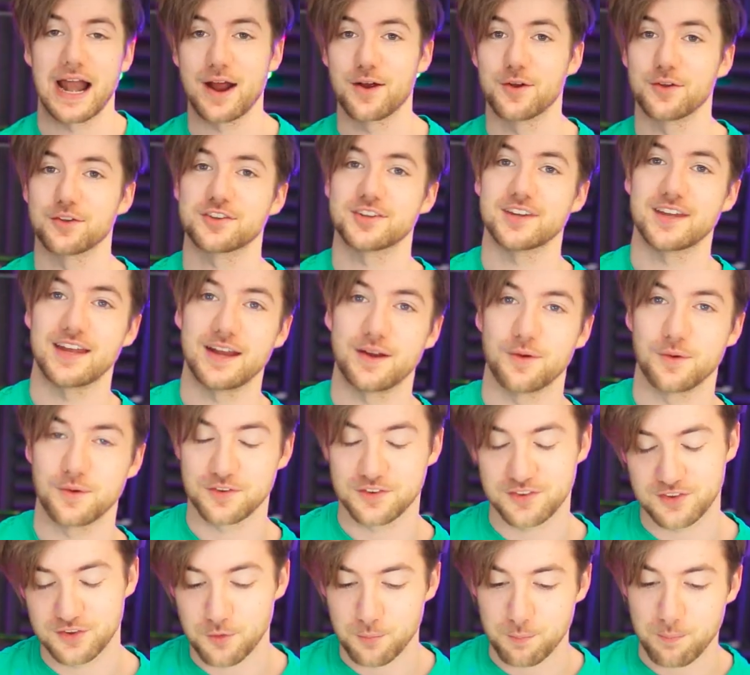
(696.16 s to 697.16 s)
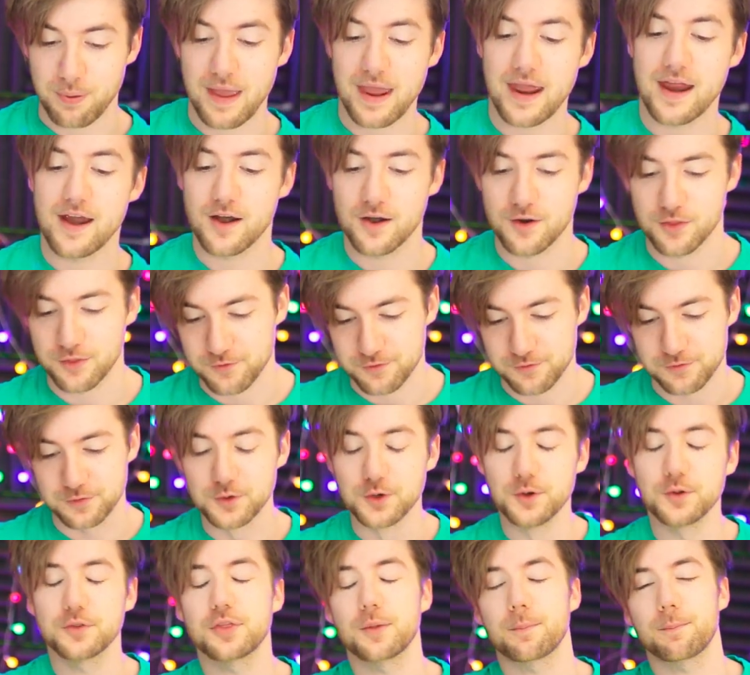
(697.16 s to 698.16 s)
I was saying was the pear, the
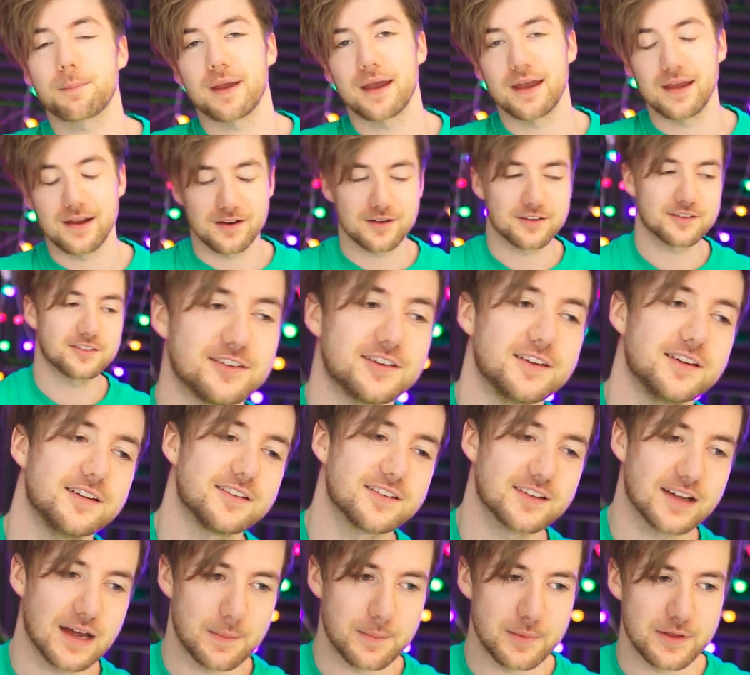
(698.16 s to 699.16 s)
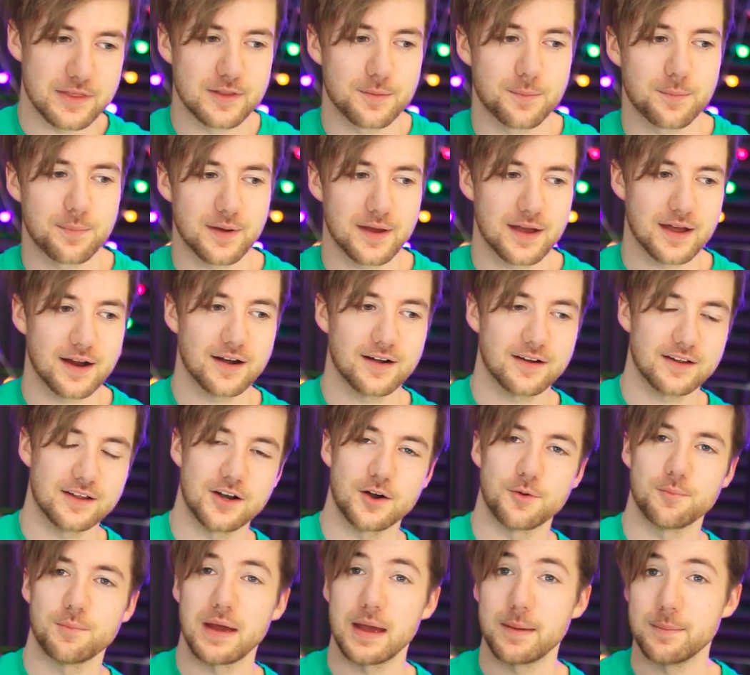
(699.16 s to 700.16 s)
fruit, the pear, seeds come in the pear. You
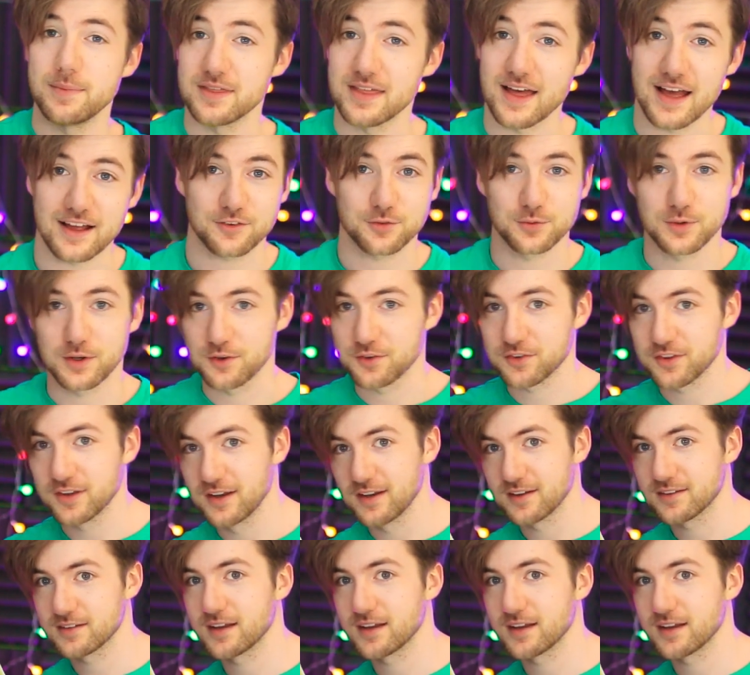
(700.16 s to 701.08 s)
know, maybe that's what he was gonna